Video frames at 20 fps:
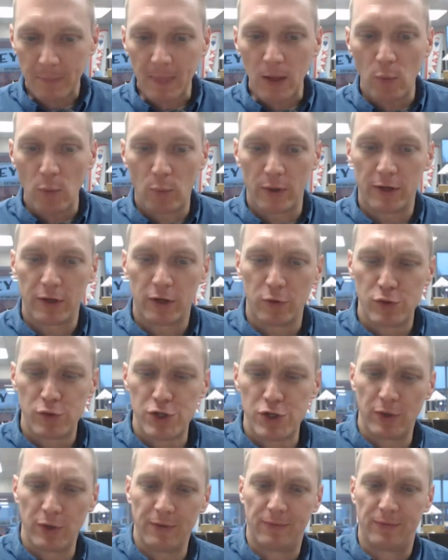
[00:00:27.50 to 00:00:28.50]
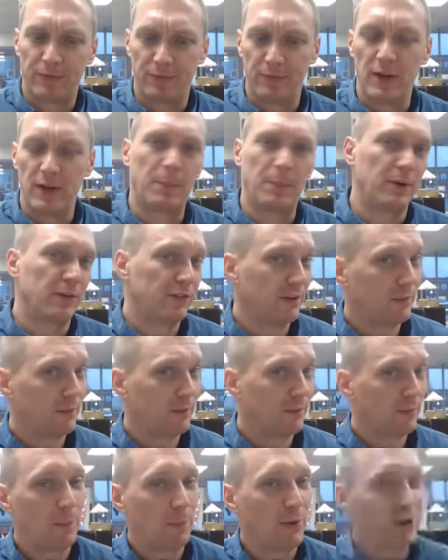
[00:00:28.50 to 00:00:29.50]
We're going to go show you numbers. Some of
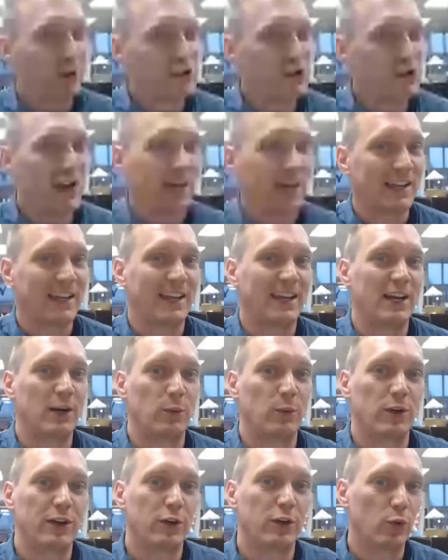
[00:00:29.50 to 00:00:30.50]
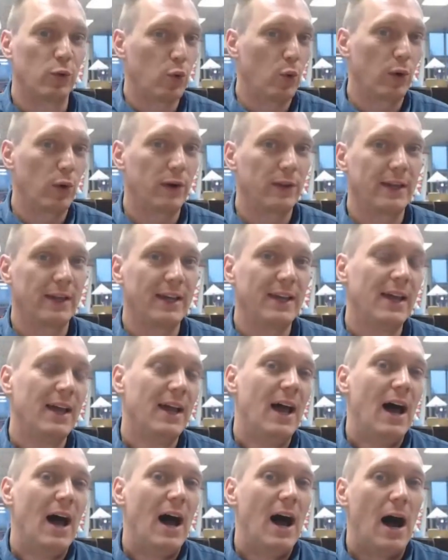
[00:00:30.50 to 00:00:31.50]
them are pretty shocking here. We're going to go quarterly,
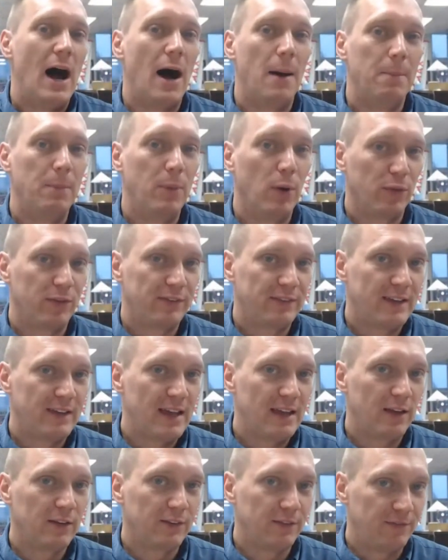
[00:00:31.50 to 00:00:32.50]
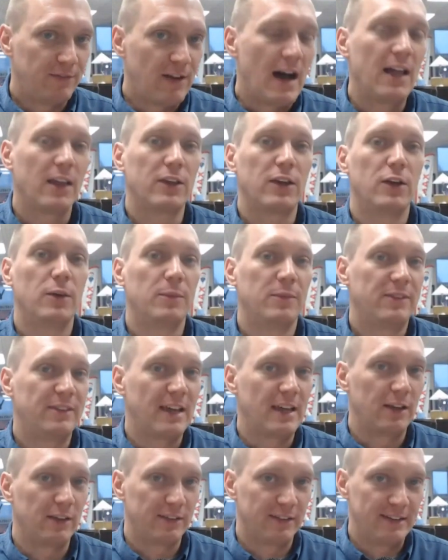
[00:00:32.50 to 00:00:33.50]
both sales volume,
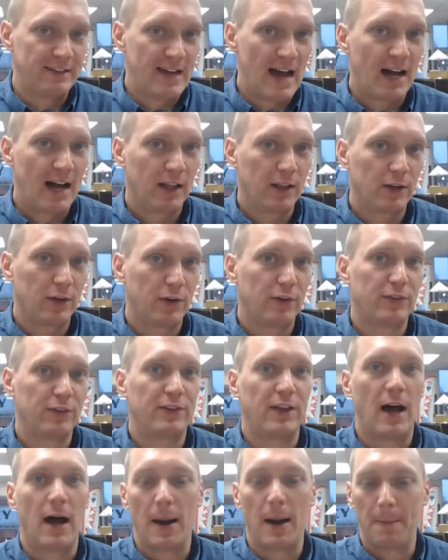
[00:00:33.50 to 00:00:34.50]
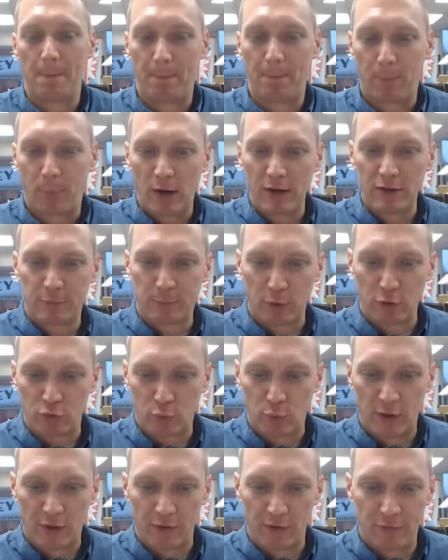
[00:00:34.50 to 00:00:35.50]
sales dollars, price per
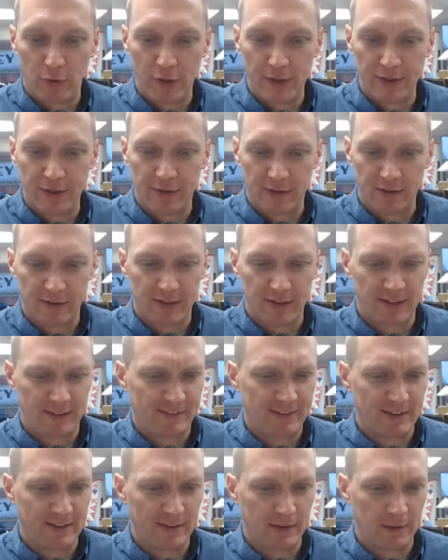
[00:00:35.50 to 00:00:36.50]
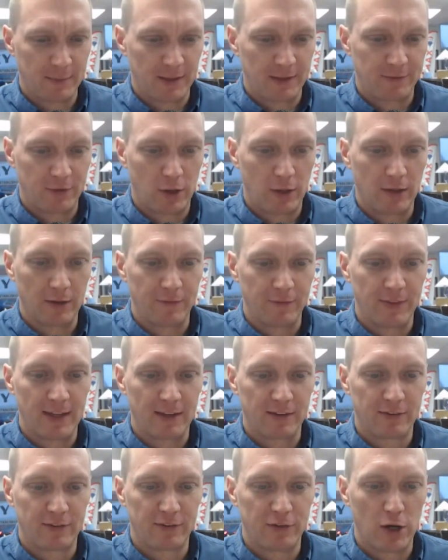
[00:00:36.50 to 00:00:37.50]
square foot. And you're going to get to see a little bit of all of
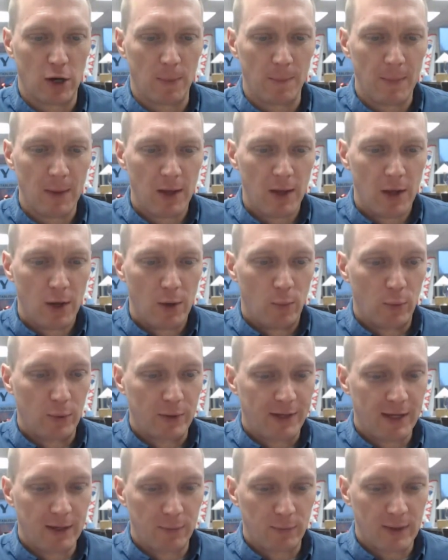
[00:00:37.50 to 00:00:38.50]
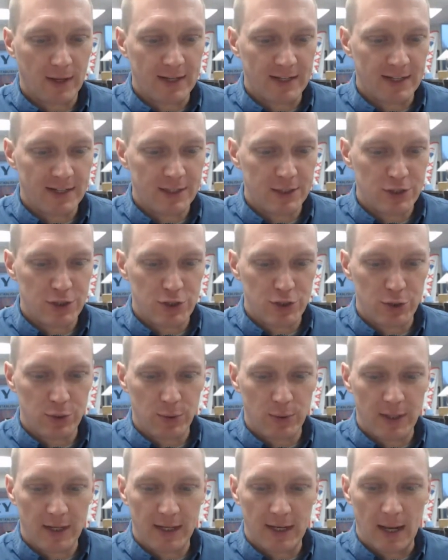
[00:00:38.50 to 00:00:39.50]
this. So we'll get right
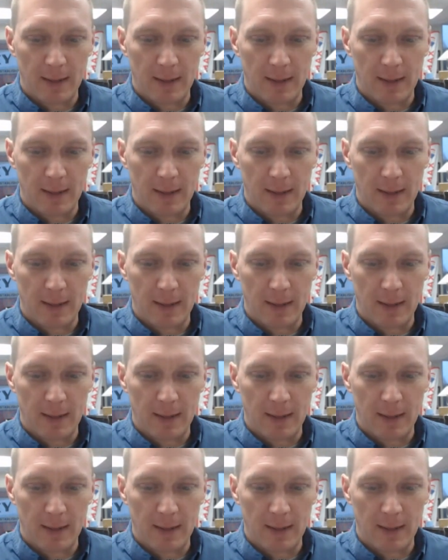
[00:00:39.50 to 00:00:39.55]
into it.